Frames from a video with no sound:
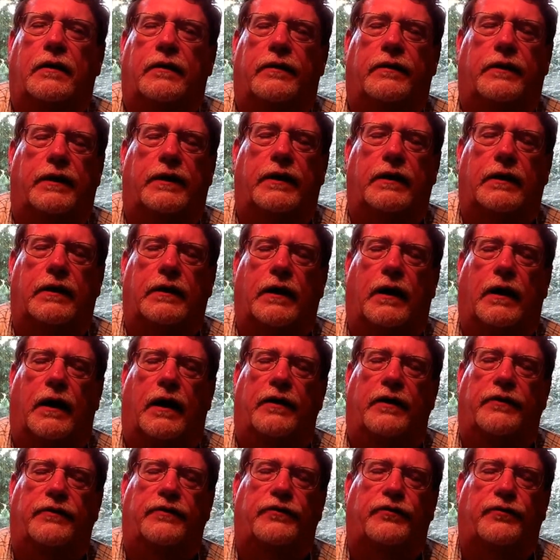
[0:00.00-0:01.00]
the
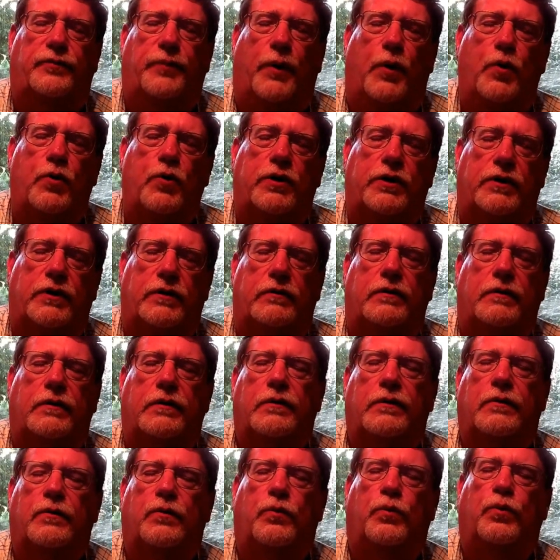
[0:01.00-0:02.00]
unspoken
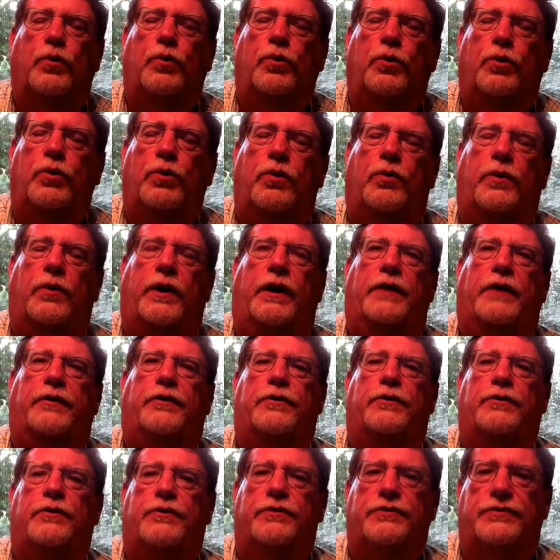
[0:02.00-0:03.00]
rule around
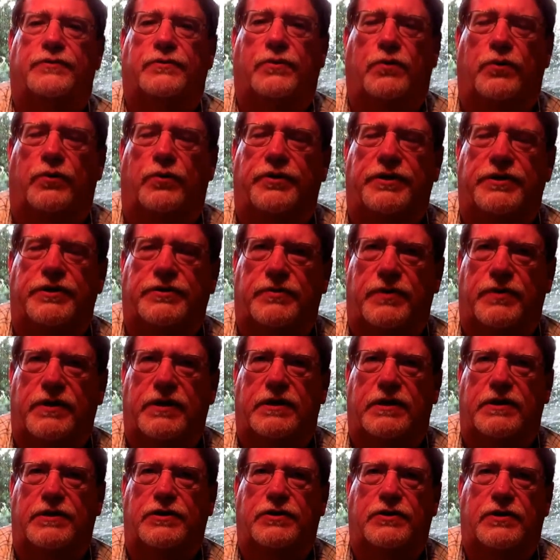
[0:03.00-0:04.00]
her school district
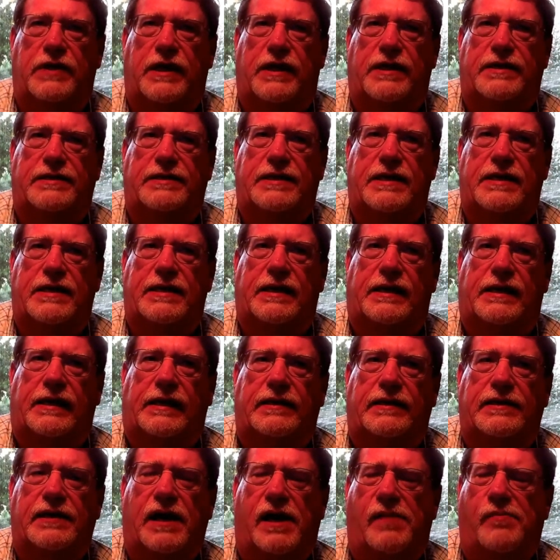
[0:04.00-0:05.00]
is you can't take any
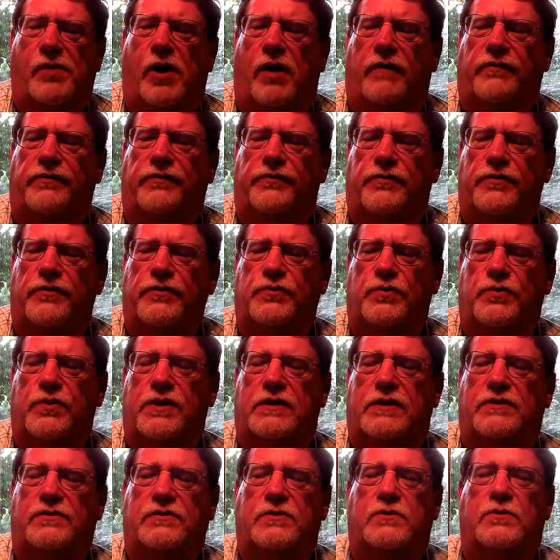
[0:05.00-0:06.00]
time off the first week
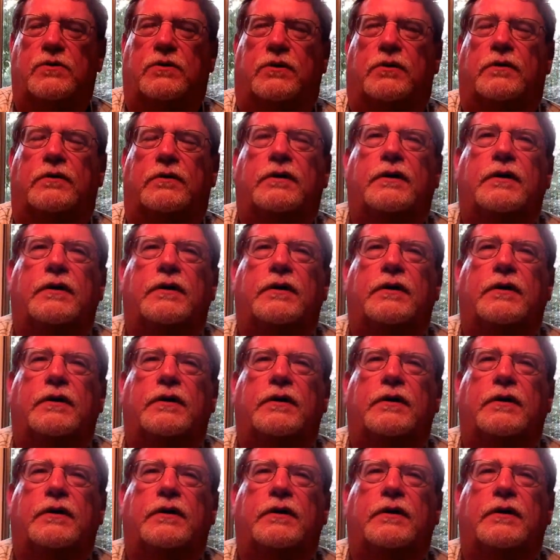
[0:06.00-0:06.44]
of school.